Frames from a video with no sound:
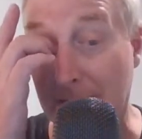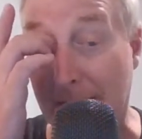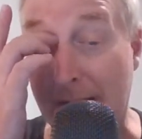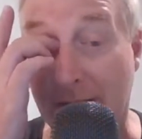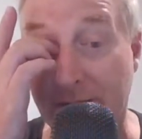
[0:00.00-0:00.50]

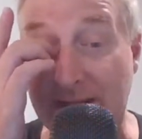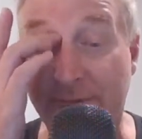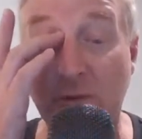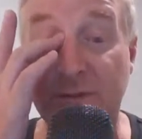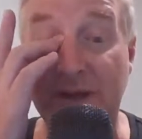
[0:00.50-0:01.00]
Okay, 100
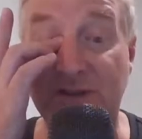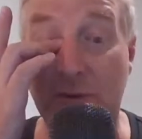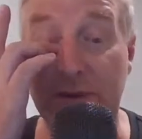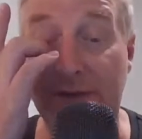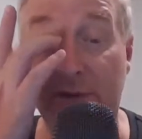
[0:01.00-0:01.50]
levels being
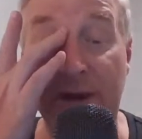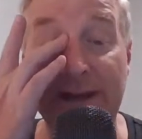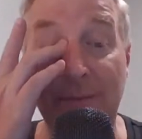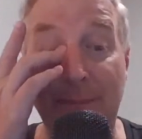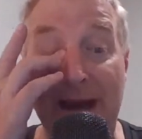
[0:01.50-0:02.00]
sold off
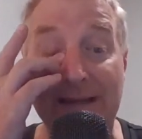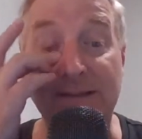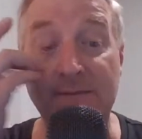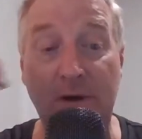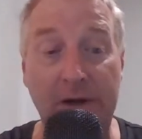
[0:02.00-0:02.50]
greatly,
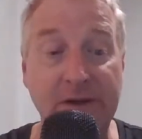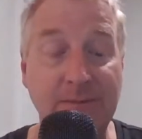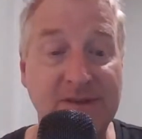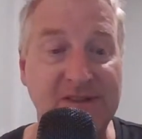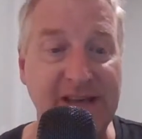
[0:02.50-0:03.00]
massive
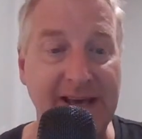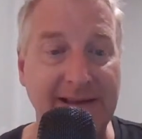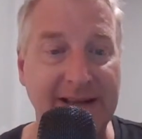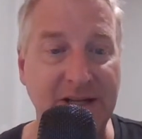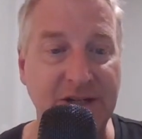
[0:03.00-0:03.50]
volume,
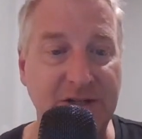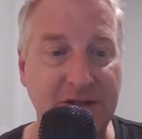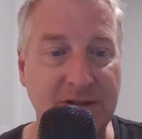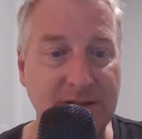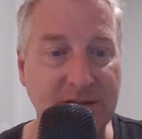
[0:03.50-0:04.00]
sailing
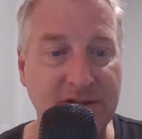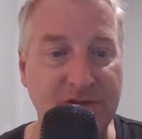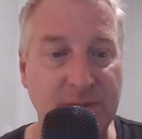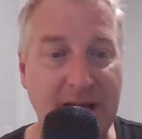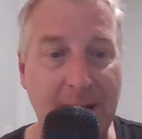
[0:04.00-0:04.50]

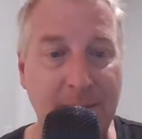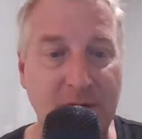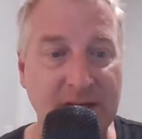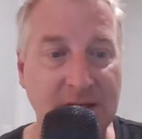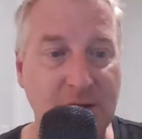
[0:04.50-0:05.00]

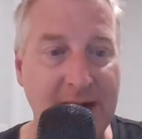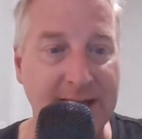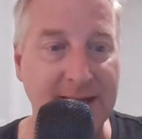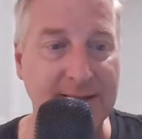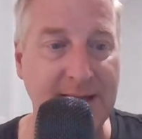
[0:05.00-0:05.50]
Tremamarin
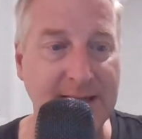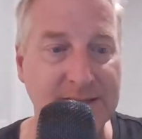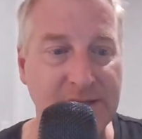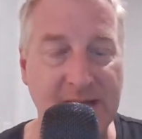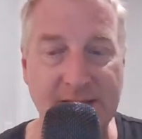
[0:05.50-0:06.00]
Kraken.
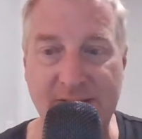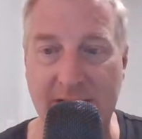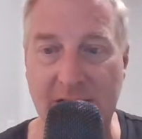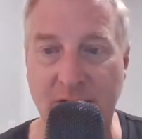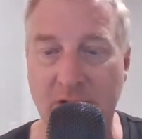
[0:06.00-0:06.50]
Nice. Are you guys
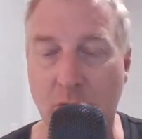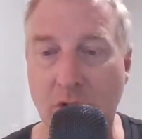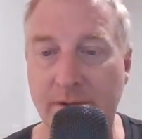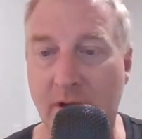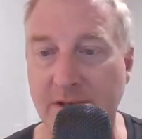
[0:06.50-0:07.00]
sailing around the
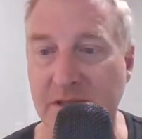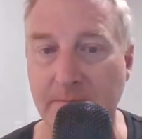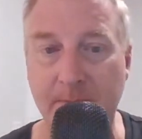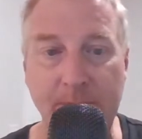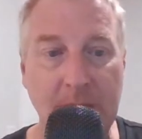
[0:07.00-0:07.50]
world? Awesome.